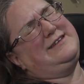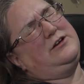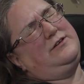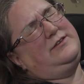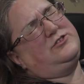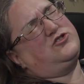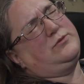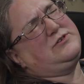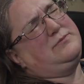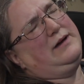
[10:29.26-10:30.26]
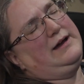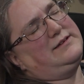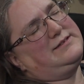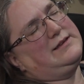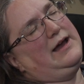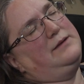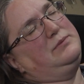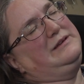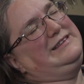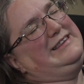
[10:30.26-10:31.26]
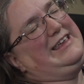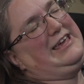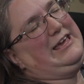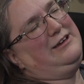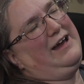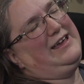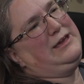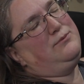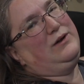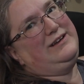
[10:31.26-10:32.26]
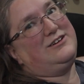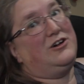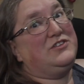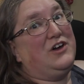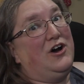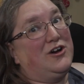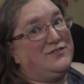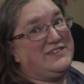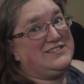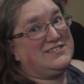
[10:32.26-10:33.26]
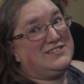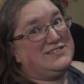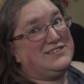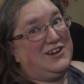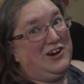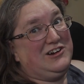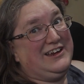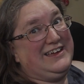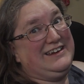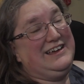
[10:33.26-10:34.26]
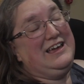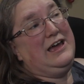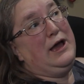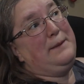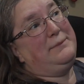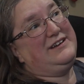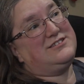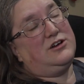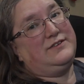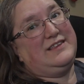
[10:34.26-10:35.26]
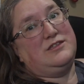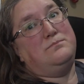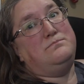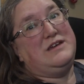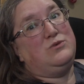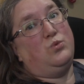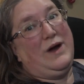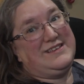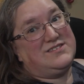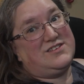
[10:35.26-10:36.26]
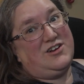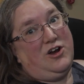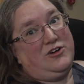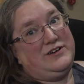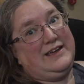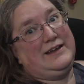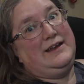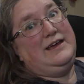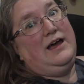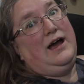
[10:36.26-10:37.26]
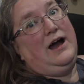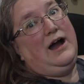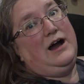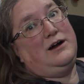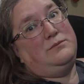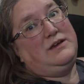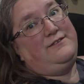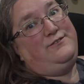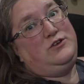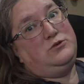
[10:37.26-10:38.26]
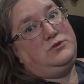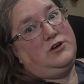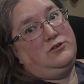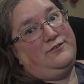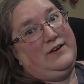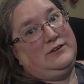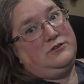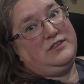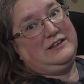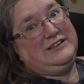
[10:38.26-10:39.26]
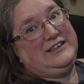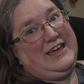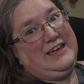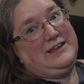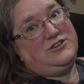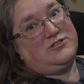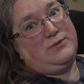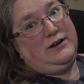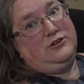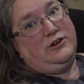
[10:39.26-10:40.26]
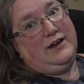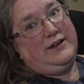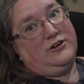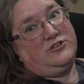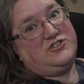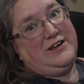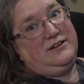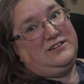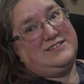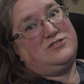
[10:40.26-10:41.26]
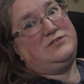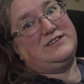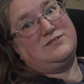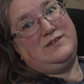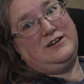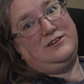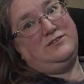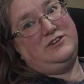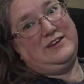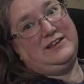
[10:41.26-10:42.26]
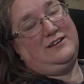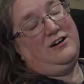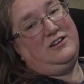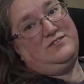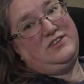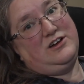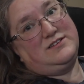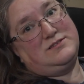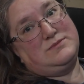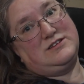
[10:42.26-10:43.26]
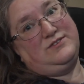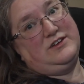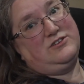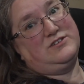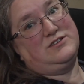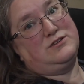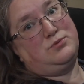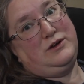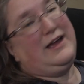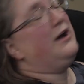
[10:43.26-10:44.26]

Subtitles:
out in the description box. I believe, I keep wanting to call it the Harvest cardigan, but it's called like the Midwest cardigan. If you don't follow the link and just want to look on her channel, because who doesn't want to go look at all of the awesome stuff that Crystal's putting